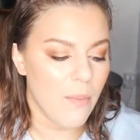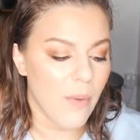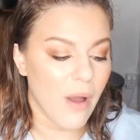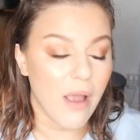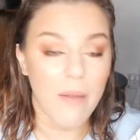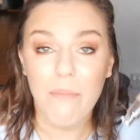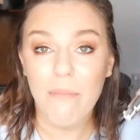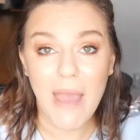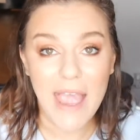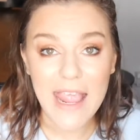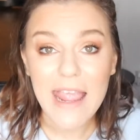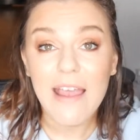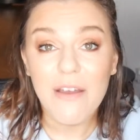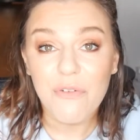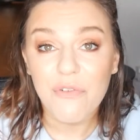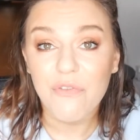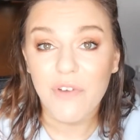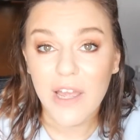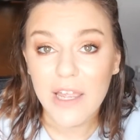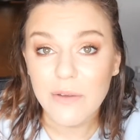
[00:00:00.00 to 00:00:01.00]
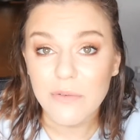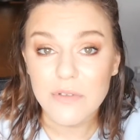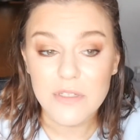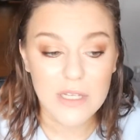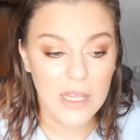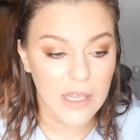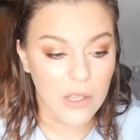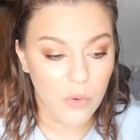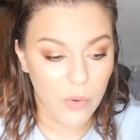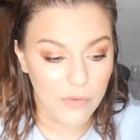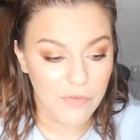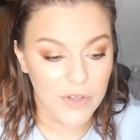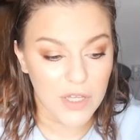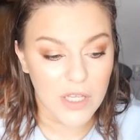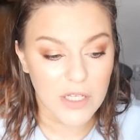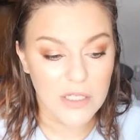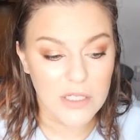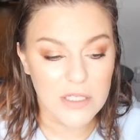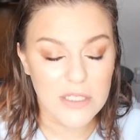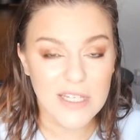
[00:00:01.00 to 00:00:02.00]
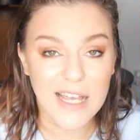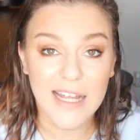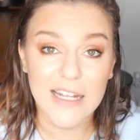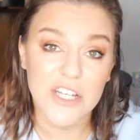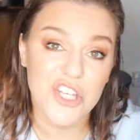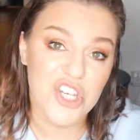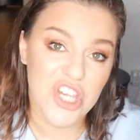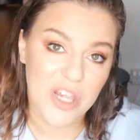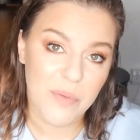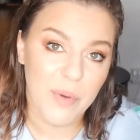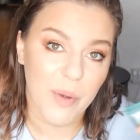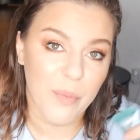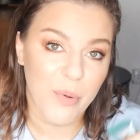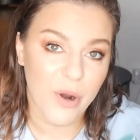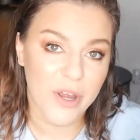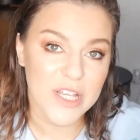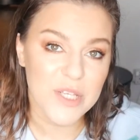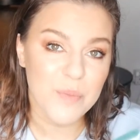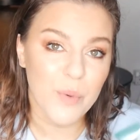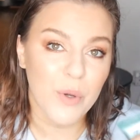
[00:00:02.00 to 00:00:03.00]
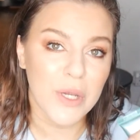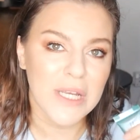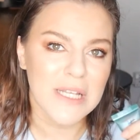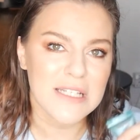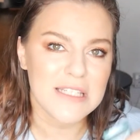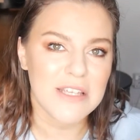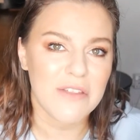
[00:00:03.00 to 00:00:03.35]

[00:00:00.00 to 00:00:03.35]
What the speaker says: I may have found equivalents at a cheaper price point,